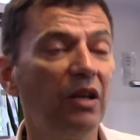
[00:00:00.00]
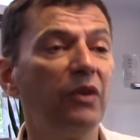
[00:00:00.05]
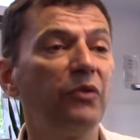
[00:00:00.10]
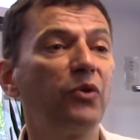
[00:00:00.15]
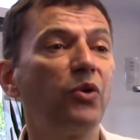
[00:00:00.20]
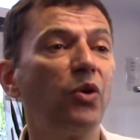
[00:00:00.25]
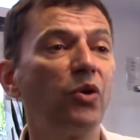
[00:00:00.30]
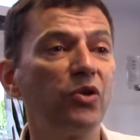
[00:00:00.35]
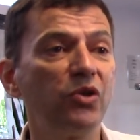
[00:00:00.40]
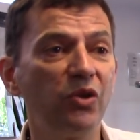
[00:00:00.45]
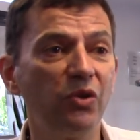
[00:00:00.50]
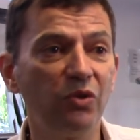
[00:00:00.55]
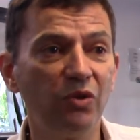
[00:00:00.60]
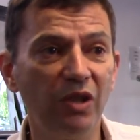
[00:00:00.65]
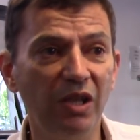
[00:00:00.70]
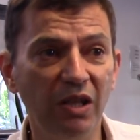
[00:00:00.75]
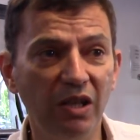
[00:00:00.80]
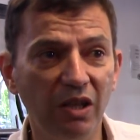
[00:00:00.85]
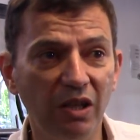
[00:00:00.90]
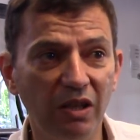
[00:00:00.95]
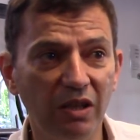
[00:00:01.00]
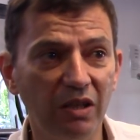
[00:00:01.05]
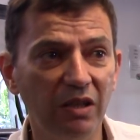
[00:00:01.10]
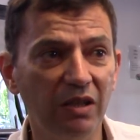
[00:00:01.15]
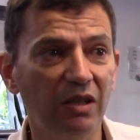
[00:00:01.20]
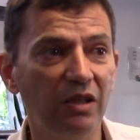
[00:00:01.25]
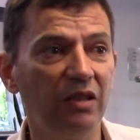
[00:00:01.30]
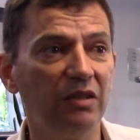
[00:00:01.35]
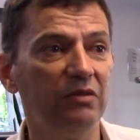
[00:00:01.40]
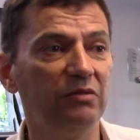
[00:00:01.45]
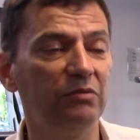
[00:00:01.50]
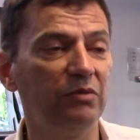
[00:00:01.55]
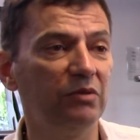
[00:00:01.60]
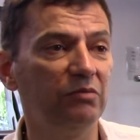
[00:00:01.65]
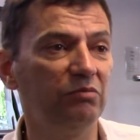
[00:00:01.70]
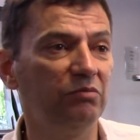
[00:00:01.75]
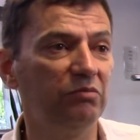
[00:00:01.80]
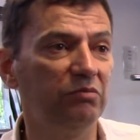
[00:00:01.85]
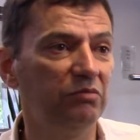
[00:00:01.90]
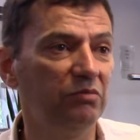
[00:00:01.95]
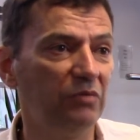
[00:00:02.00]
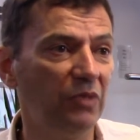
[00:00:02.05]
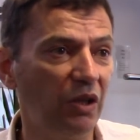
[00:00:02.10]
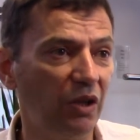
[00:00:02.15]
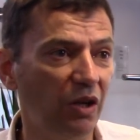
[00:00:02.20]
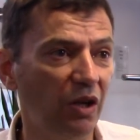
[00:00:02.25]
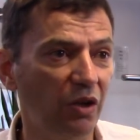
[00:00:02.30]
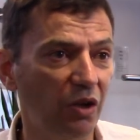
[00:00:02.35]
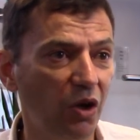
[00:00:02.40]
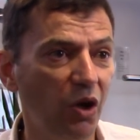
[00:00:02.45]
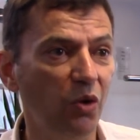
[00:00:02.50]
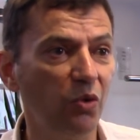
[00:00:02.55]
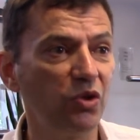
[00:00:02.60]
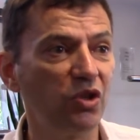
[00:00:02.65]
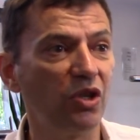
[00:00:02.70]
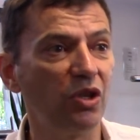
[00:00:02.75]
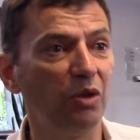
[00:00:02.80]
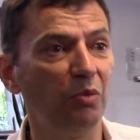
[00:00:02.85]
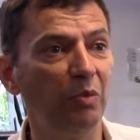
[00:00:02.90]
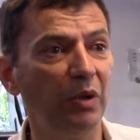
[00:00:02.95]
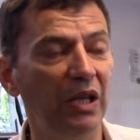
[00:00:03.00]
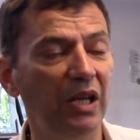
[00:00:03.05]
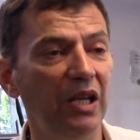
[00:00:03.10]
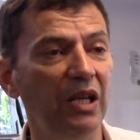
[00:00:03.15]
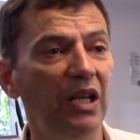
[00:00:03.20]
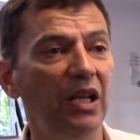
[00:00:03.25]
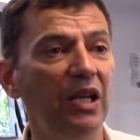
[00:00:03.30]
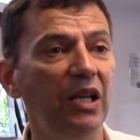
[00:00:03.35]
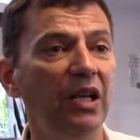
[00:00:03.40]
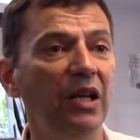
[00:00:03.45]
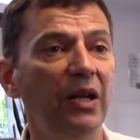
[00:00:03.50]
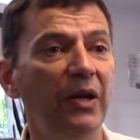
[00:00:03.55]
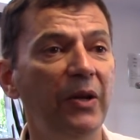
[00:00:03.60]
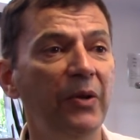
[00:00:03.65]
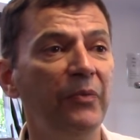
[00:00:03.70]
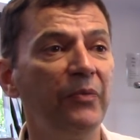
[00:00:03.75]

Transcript: Of course, you need a, a, a coach in the beginning.